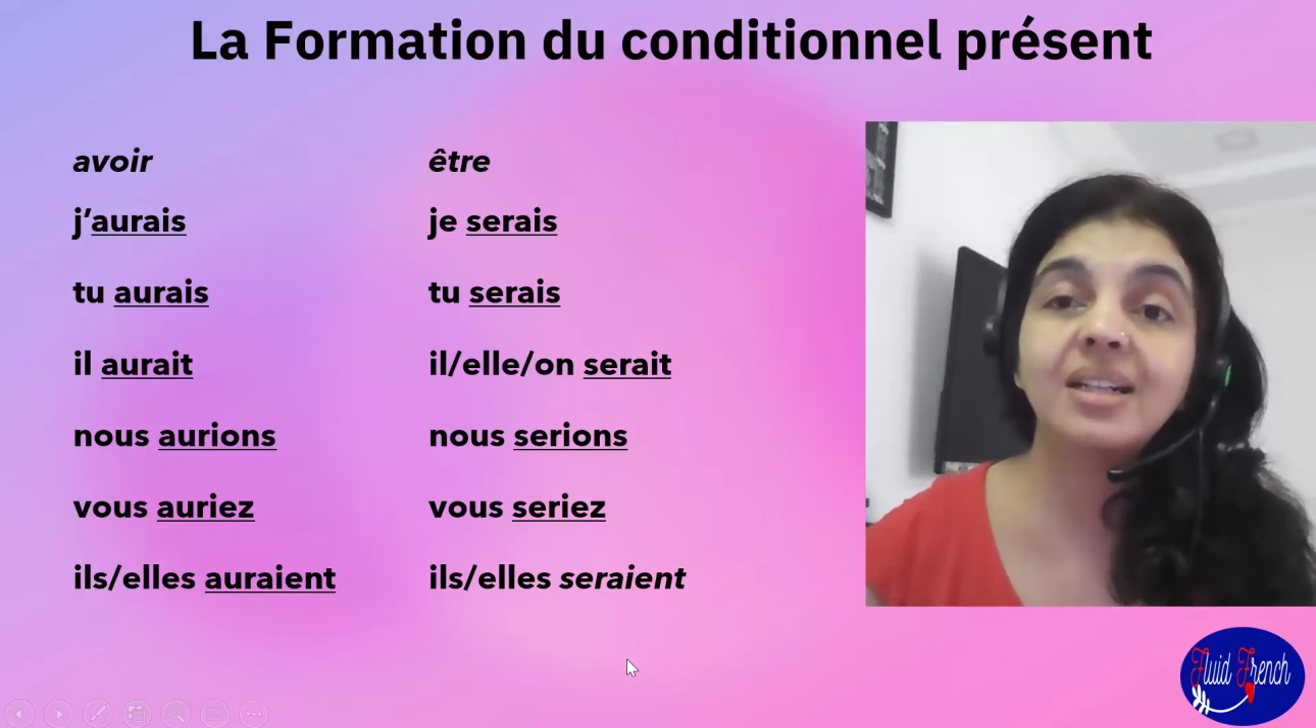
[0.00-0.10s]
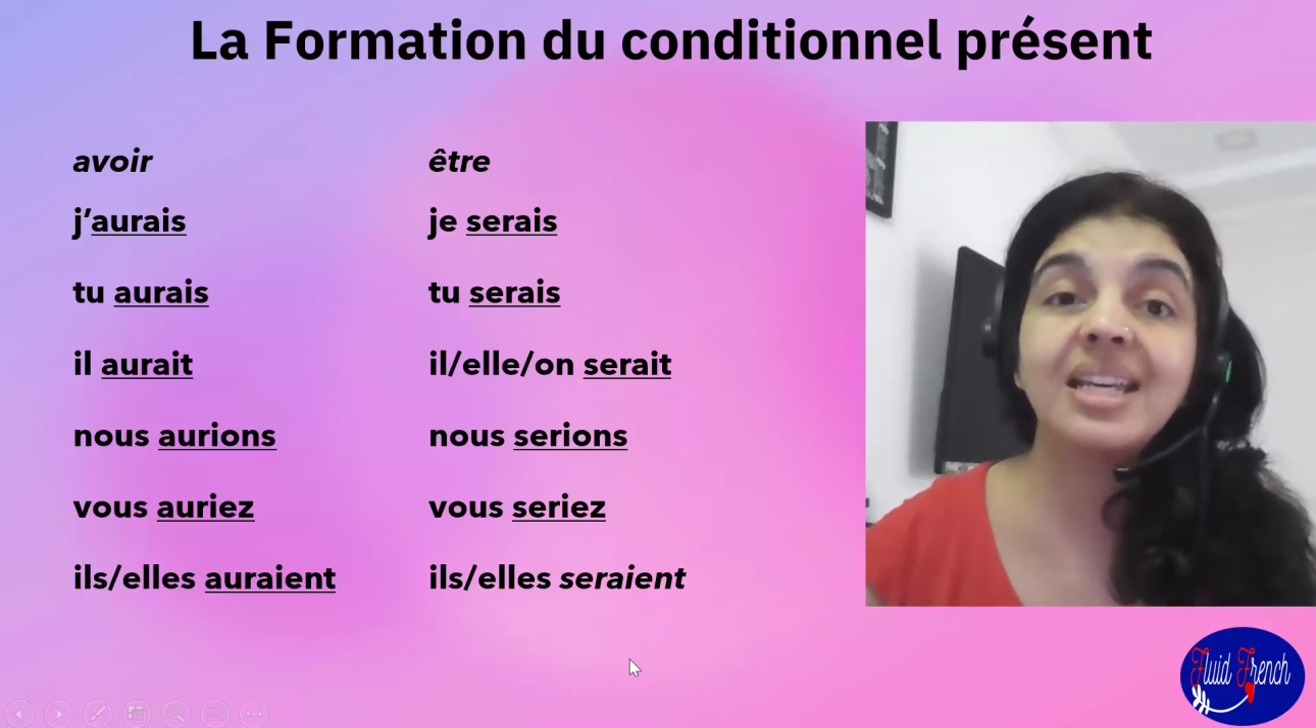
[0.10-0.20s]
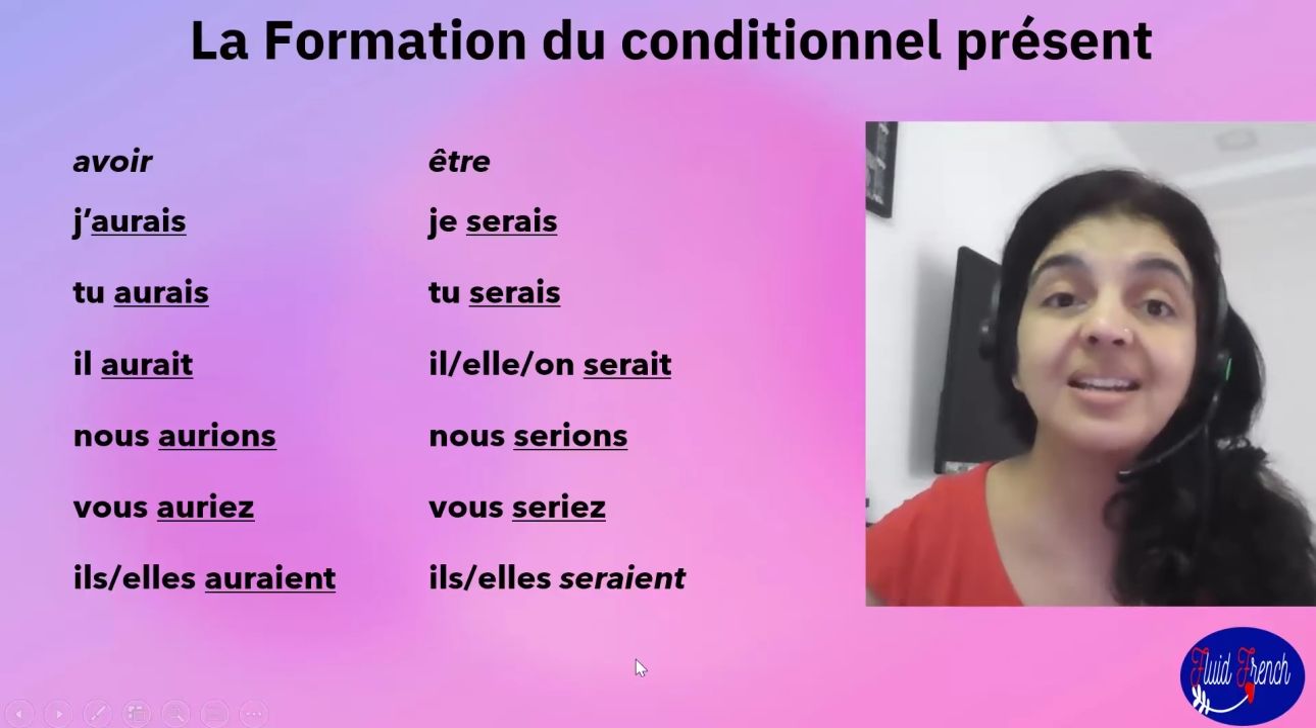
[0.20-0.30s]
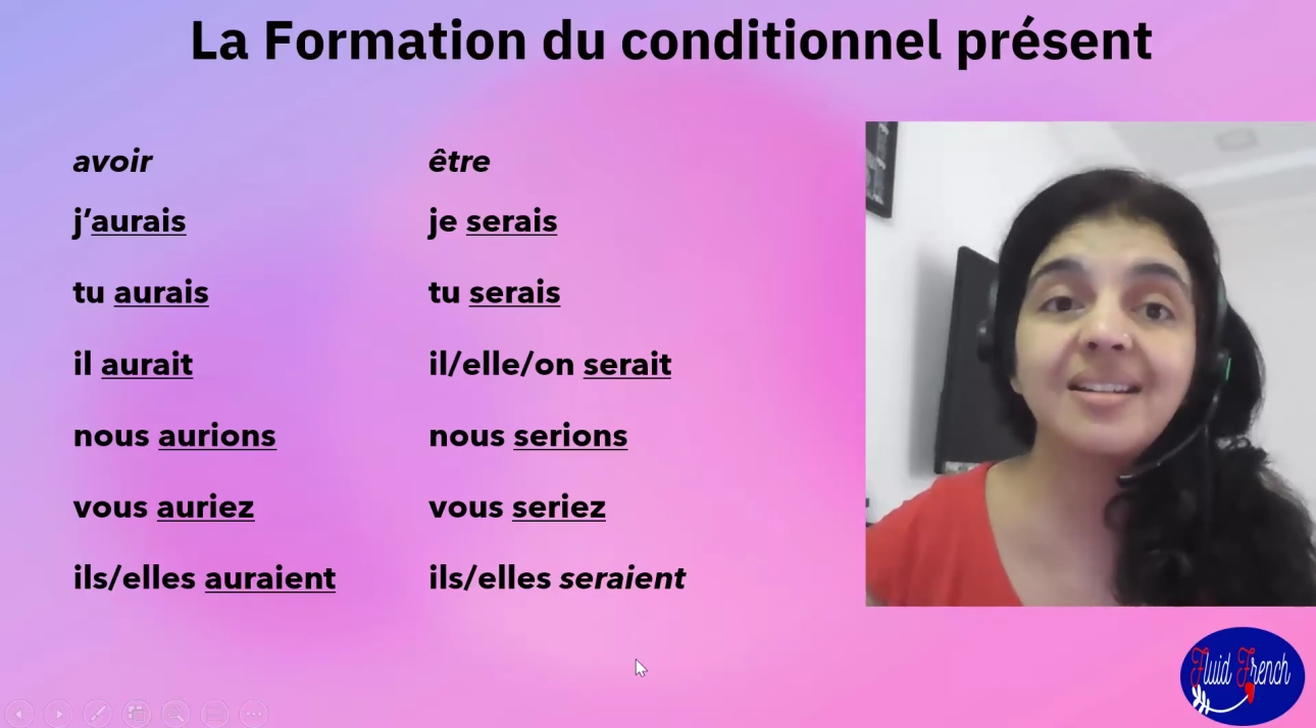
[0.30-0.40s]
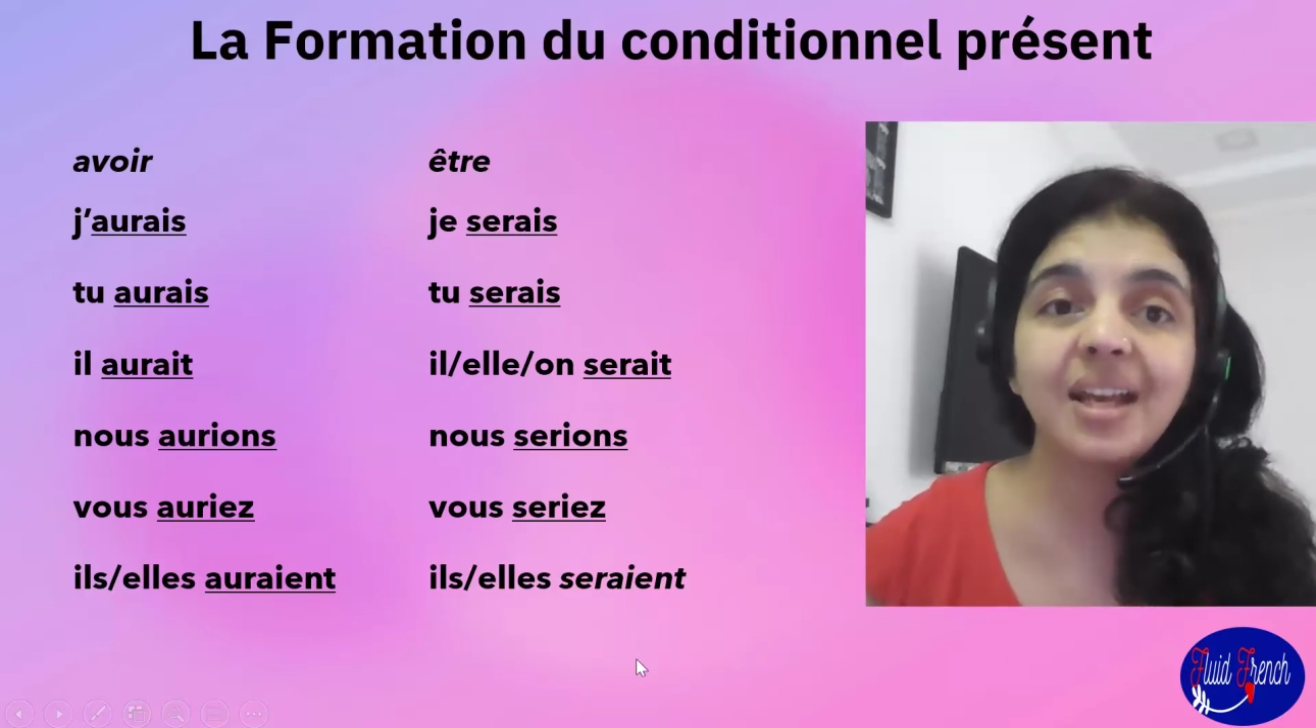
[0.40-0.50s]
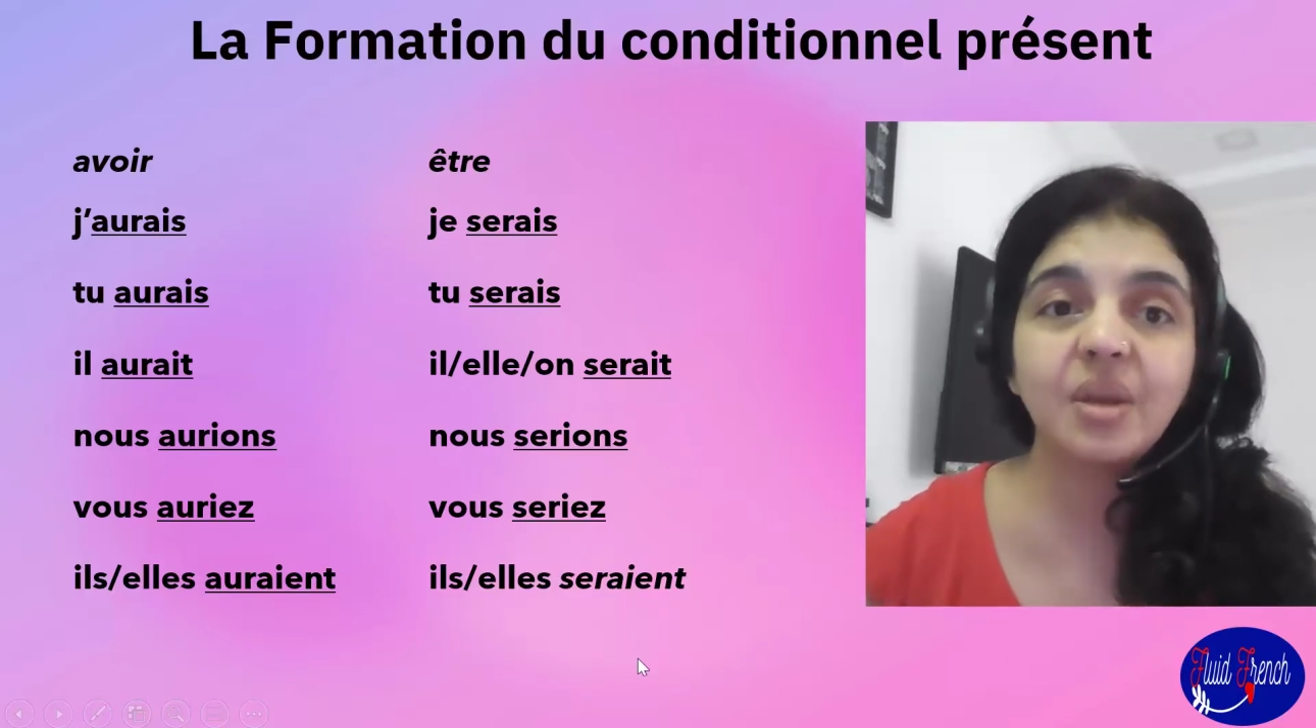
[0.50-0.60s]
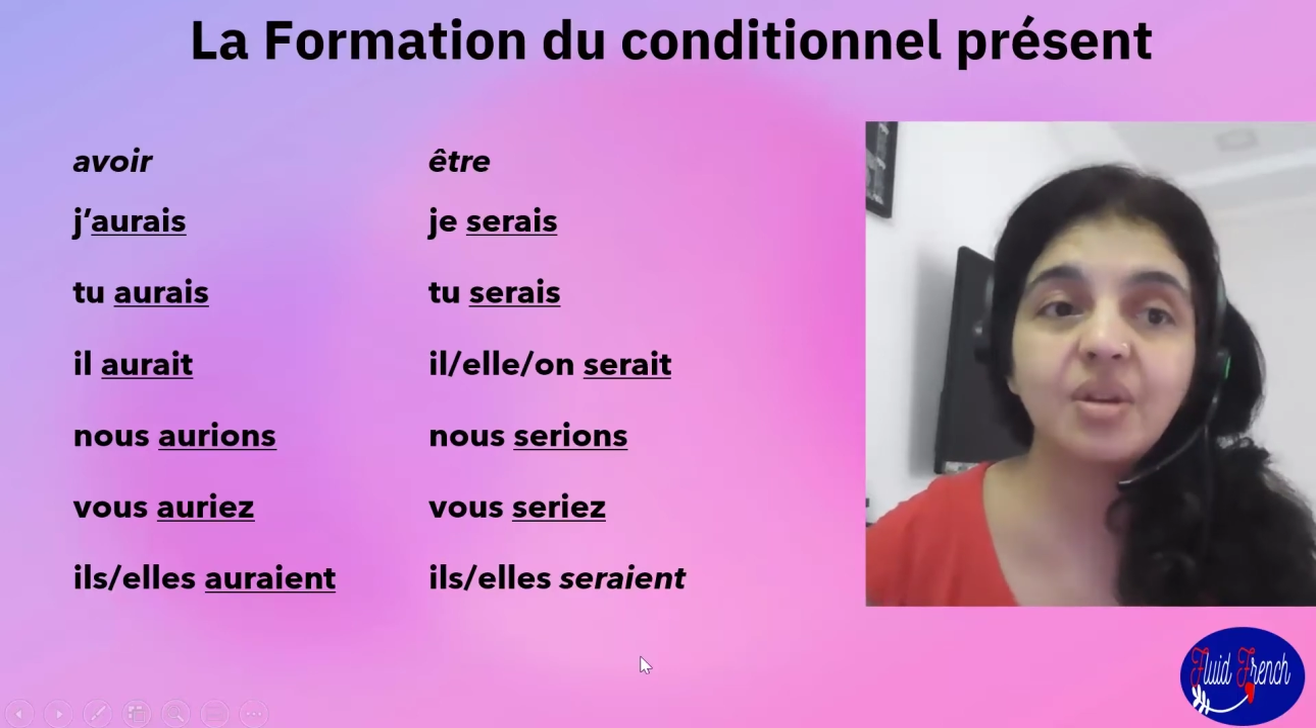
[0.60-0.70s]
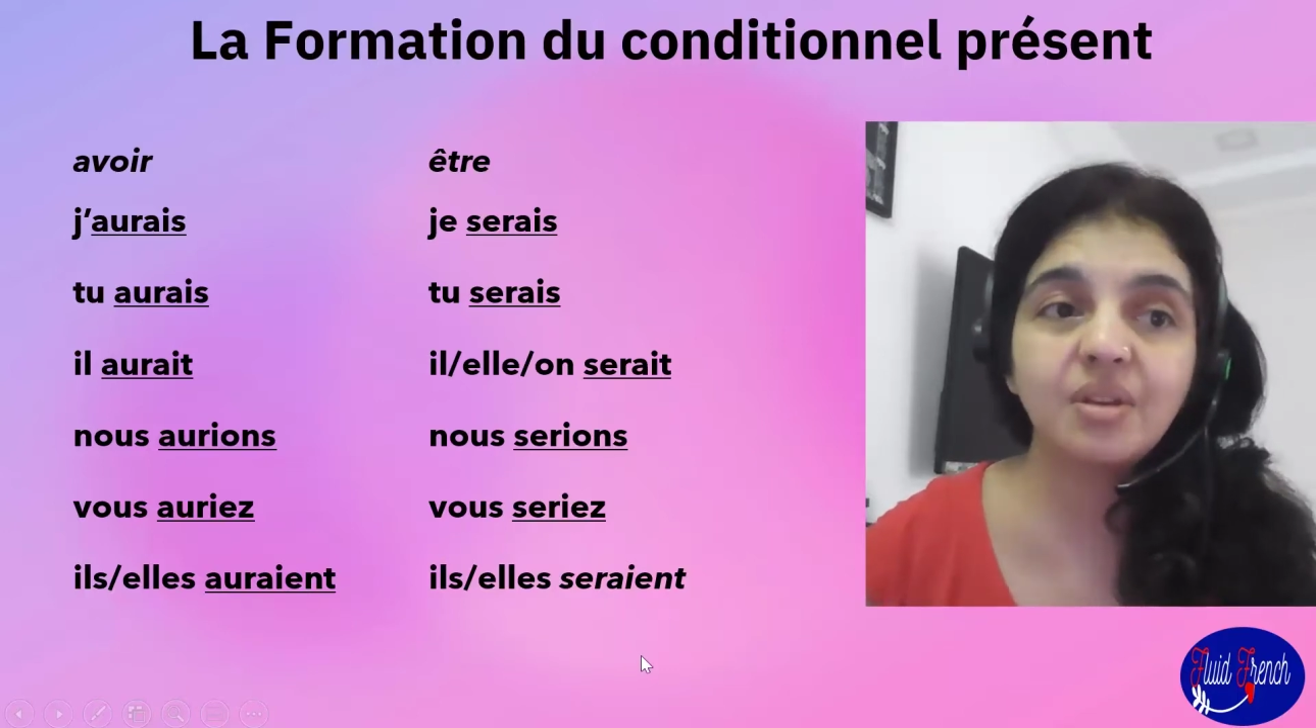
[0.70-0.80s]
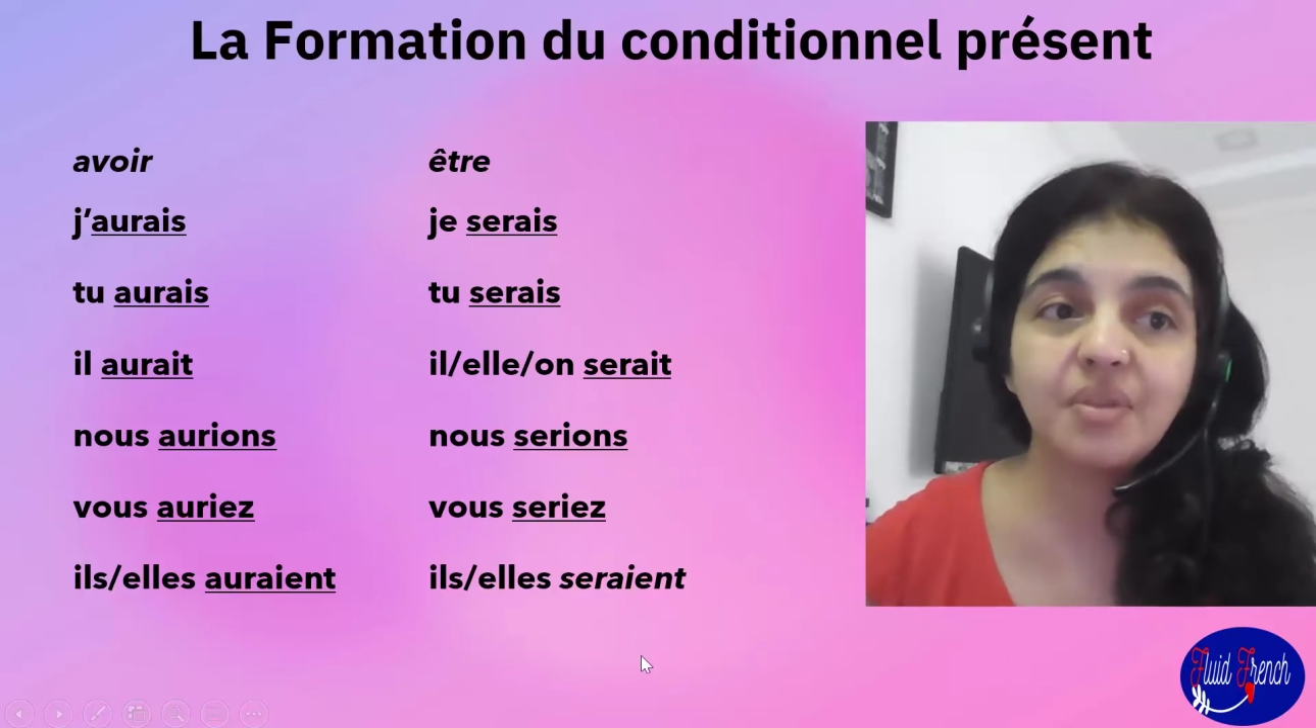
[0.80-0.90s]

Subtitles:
irregular